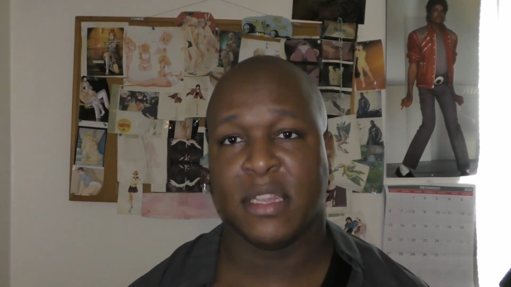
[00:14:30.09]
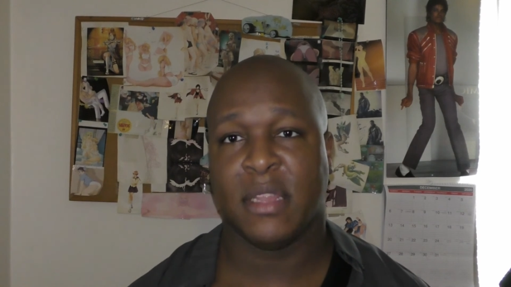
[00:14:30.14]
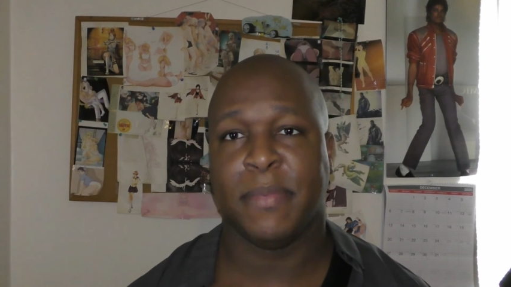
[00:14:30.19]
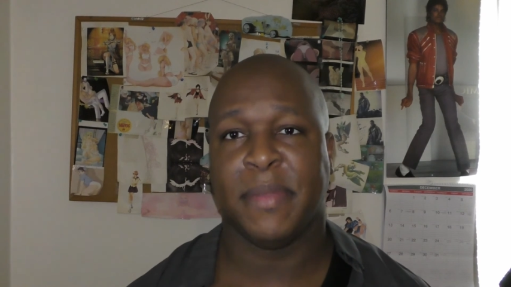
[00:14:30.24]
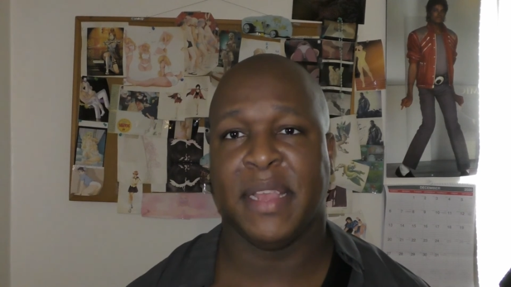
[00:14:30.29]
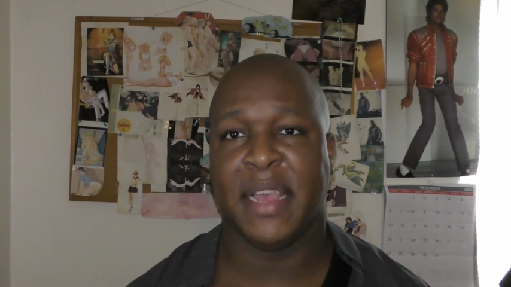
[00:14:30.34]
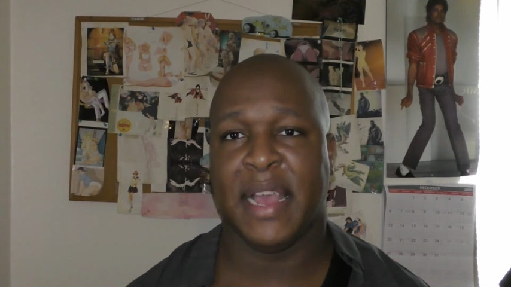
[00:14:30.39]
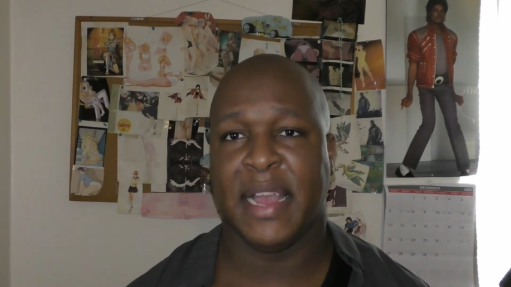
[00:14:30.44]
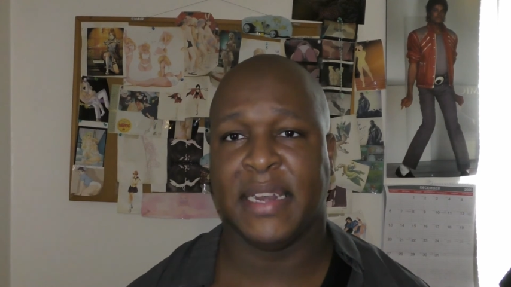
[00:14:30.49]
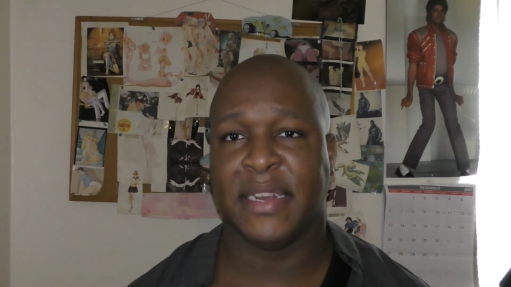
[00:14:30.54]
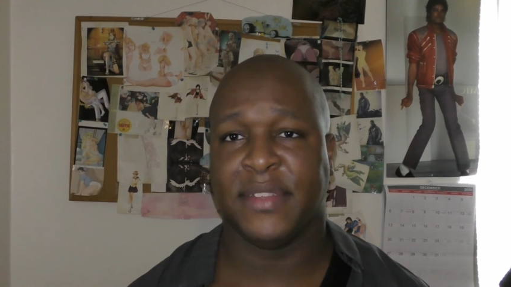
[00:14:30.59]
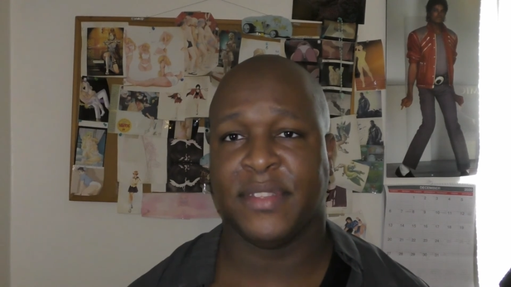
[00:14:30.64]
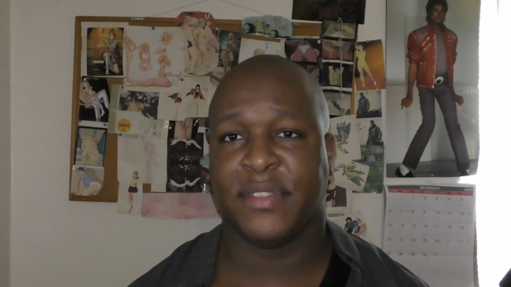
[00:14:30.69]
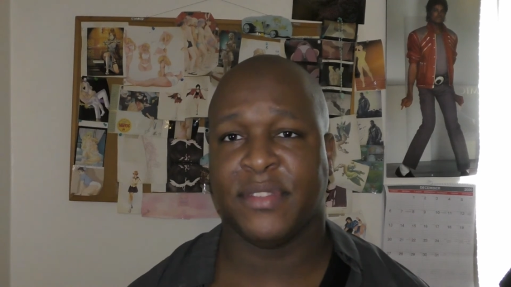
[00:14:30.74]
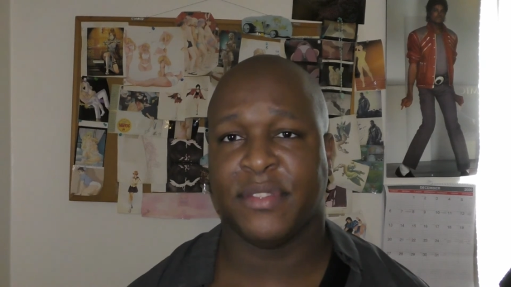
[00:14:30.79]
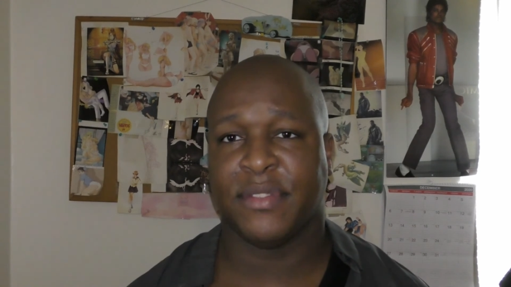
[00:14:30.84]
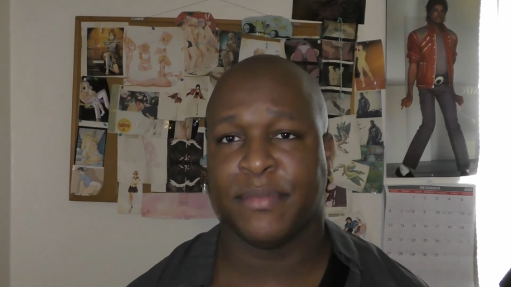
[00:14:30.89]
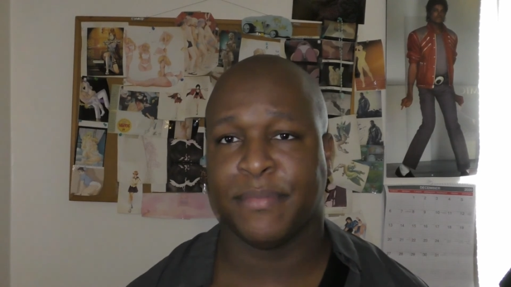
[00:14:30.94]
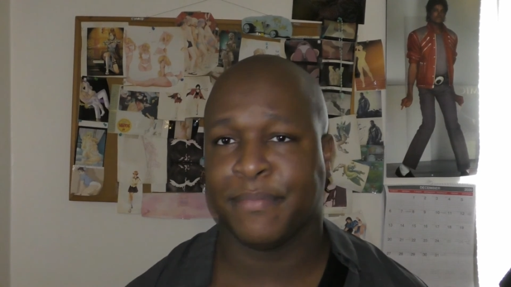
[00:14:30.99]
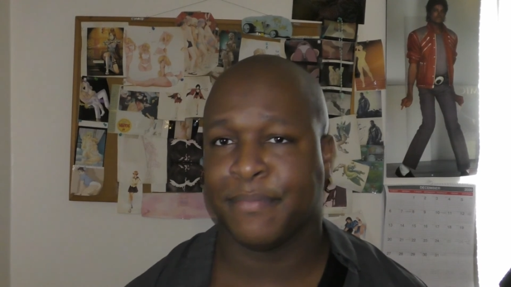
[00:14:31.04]
to be
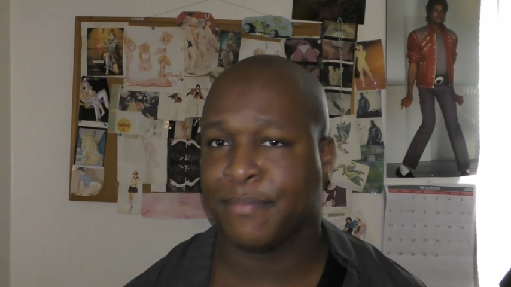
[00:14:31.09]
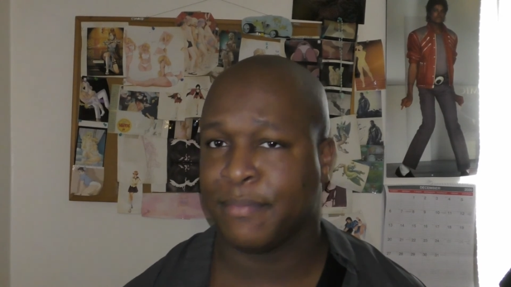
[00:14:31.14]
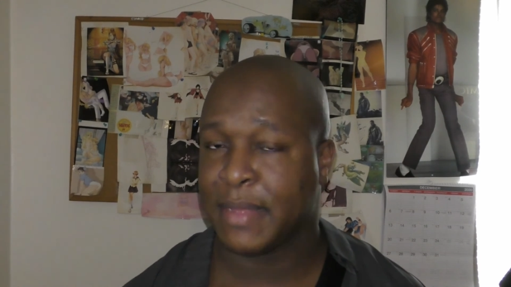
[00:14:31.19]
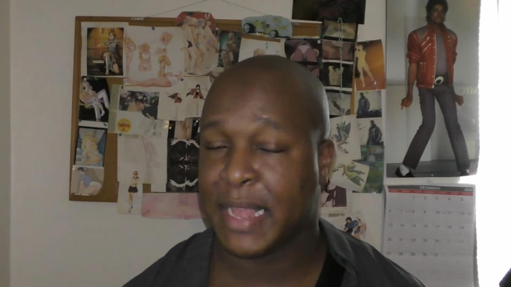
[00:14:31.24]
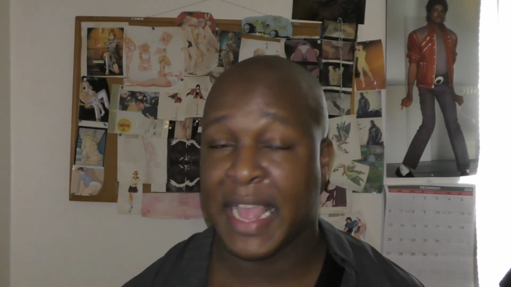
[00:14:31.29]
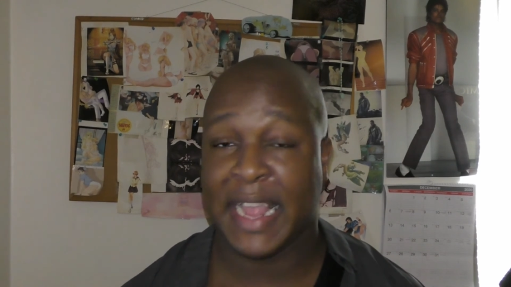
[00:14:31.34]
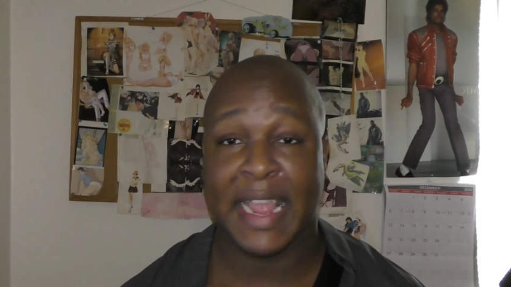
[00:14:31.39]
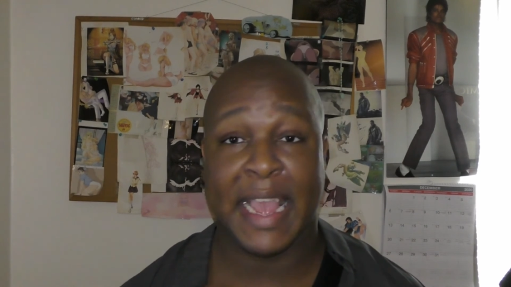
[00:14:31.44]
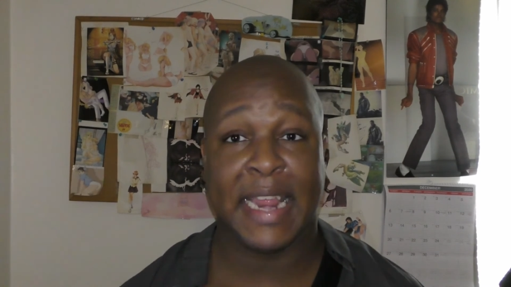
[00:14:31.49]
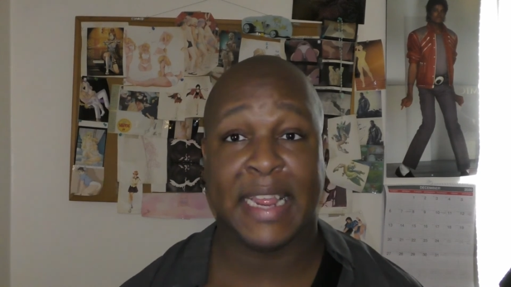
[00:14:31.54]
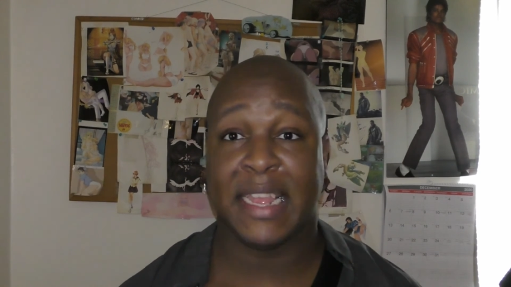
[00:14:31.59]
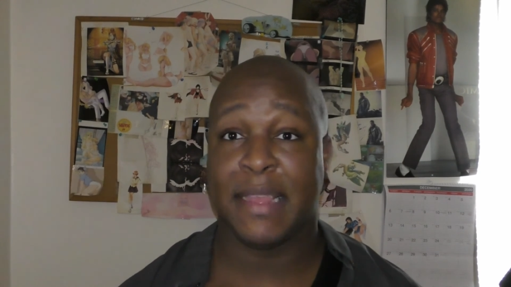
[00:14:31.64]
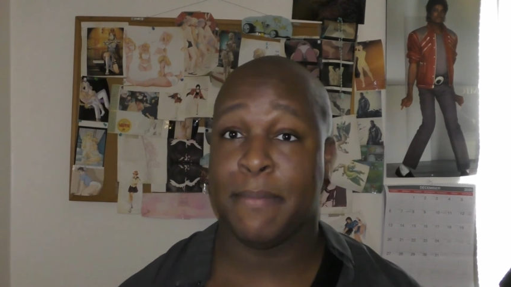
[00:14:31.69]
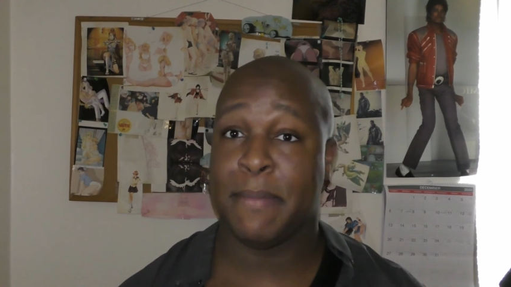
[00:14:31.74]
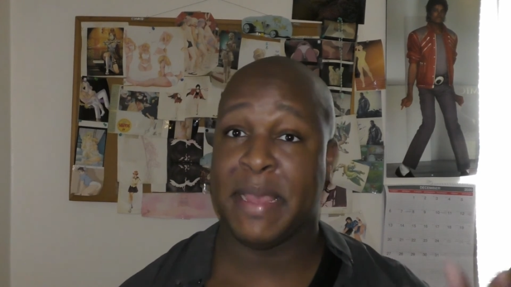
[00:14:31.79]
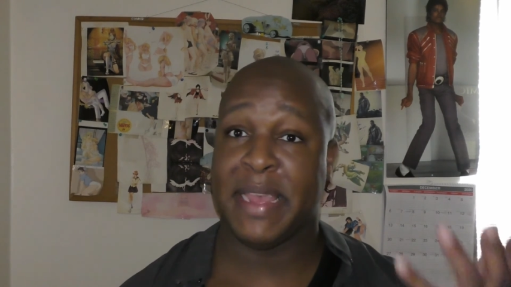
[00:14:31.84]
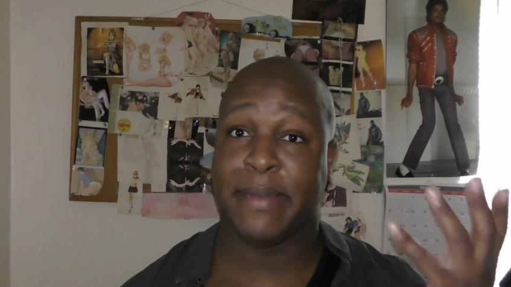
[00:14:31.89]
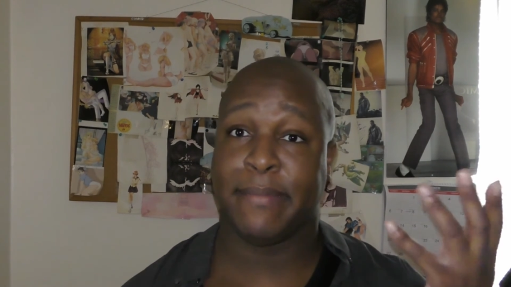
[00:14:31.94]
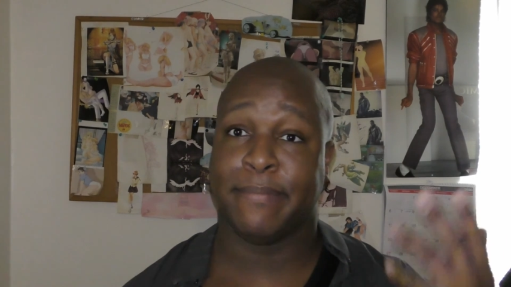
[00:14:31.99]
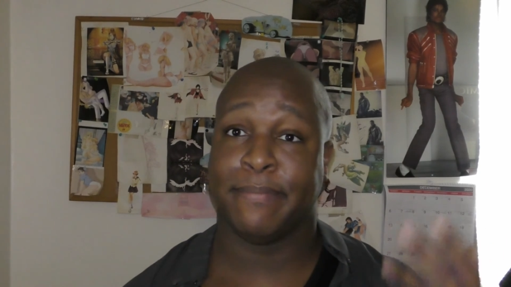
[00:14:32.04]
honest. I gotta
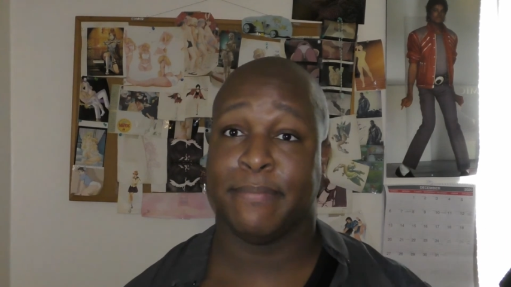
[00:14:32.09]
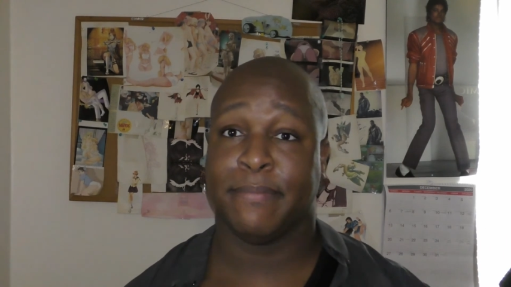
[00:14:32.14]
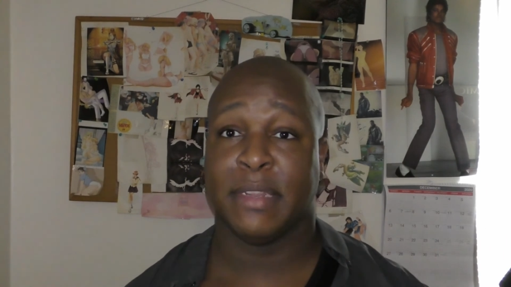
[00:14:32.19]
commit.